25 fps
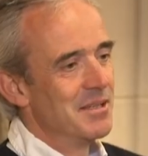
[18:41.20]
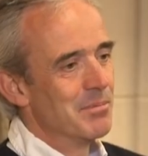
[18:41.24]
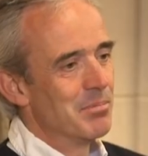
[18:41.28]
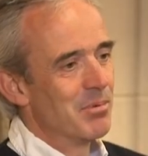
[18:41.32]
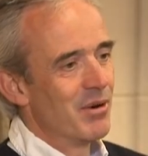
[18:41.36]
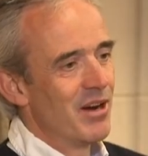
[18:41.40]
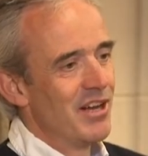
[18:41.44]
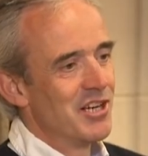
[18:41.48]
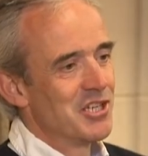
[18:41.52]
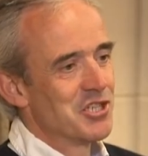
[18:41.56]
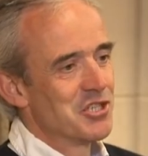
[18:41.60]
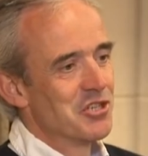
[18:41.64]
the
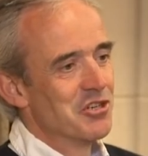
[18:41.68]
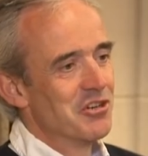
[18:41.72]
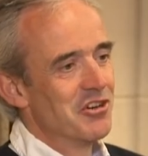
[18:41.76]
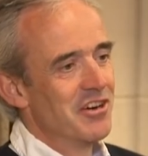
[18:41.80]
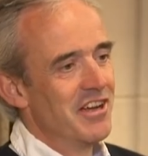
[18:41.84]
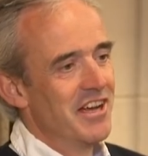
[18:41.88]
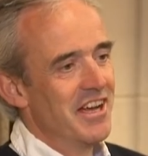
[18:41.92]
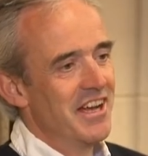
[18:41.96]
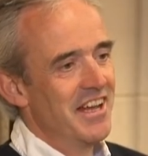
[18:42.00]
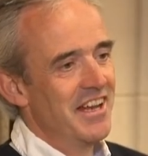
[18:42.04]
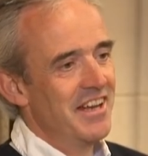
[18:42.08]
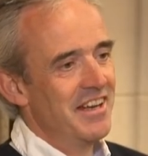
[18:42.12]

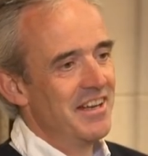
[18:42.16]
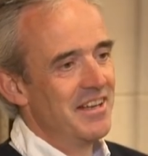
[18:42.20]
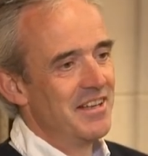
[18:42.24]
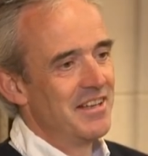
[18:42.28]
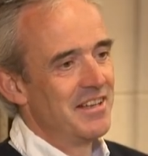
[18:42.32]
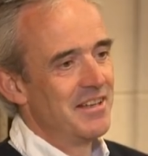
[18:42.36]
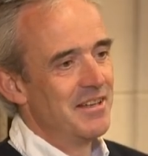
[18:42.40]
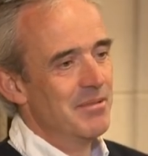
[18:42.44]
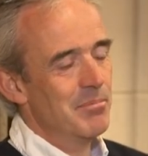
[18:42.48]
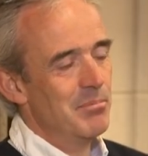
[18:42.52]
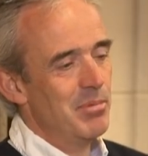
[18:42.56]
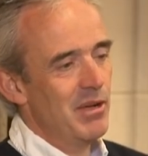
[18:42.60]
pressure and
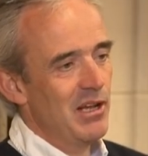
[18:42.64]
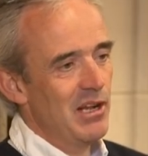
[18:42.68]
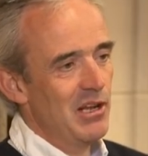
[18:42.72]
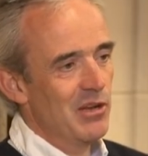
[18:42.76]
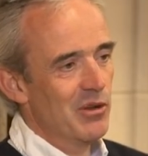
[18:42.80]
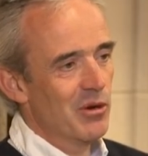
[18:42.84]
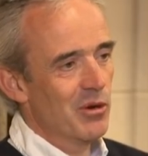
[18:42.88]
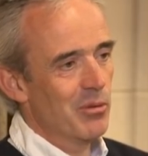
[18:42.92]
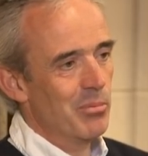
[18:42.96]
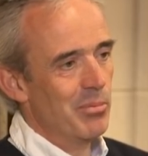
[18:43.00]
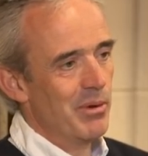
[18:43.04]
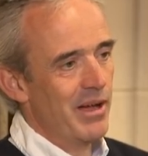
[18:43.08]
the
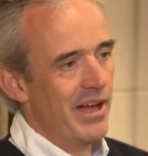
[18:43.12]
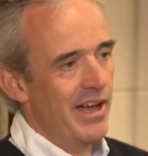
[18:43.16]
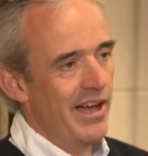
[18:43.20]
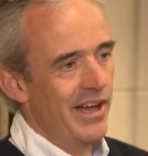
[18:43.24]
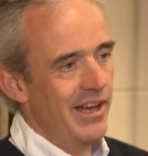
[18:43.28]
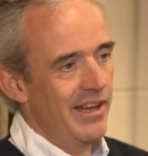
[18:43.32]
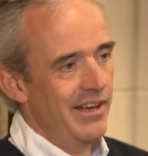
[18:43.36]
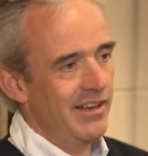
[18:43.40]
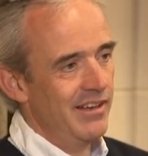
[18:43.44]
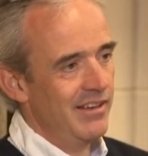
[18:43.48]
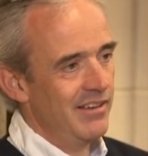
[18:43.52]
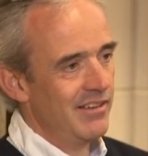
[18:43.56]
build up
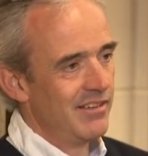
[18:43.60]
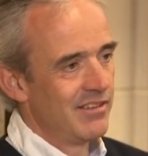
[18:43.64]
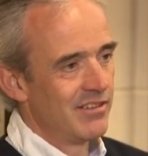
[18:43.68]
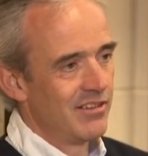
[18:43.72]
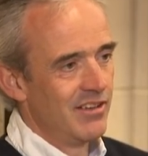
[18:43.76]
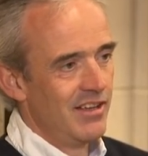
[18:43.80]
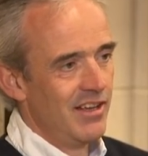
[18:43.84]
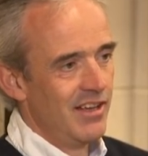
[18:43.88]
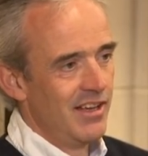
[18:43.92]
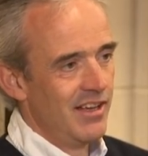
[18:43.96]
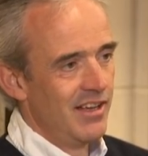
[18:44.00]
and